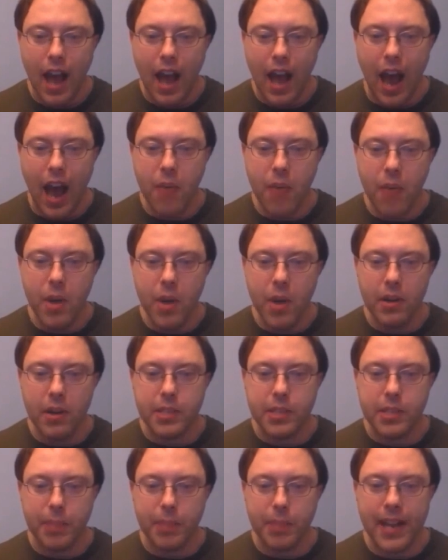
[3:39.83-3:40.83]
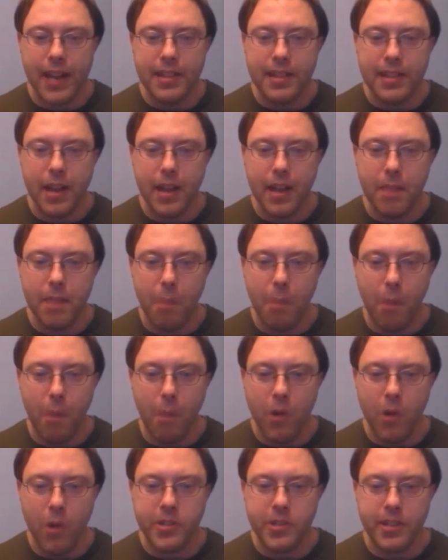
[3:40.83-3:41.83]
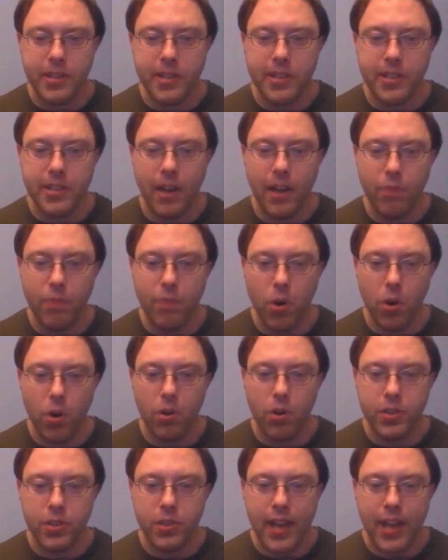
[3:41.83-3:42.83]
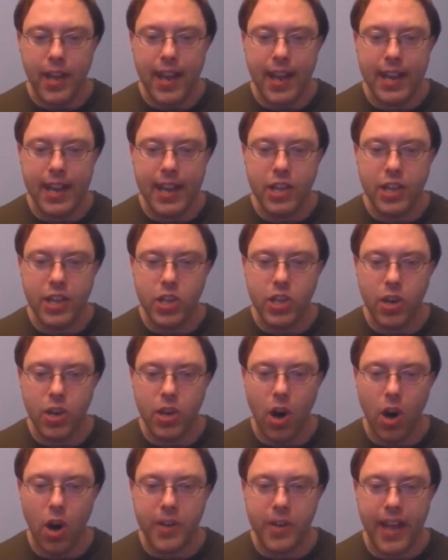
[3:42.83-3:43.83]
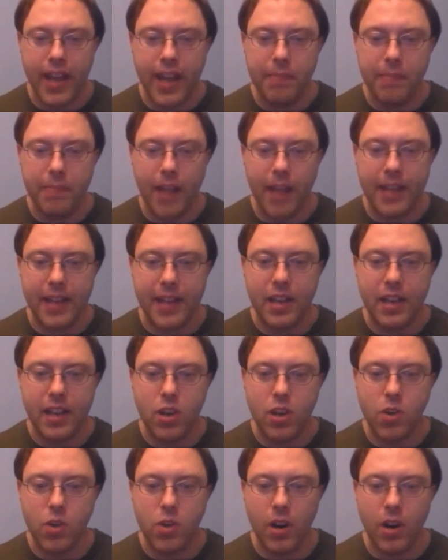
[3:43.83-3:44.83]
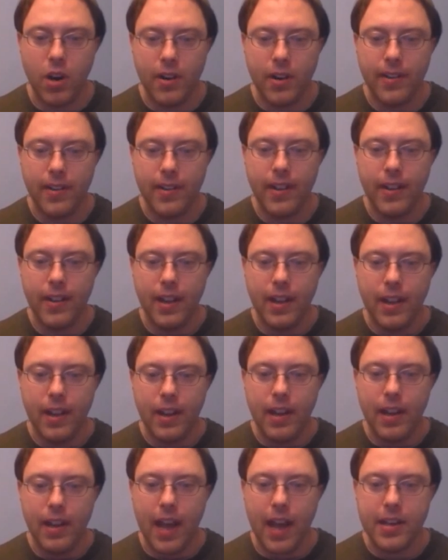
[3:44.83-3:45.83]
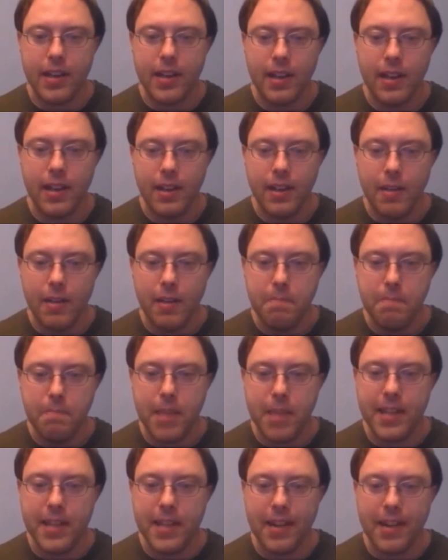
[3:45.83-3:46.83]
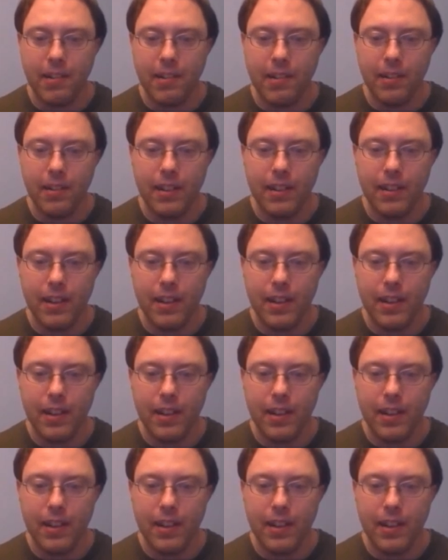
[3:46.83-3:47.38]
I will explain the proportions of rules in each card game, like Euchre, like Pinochle,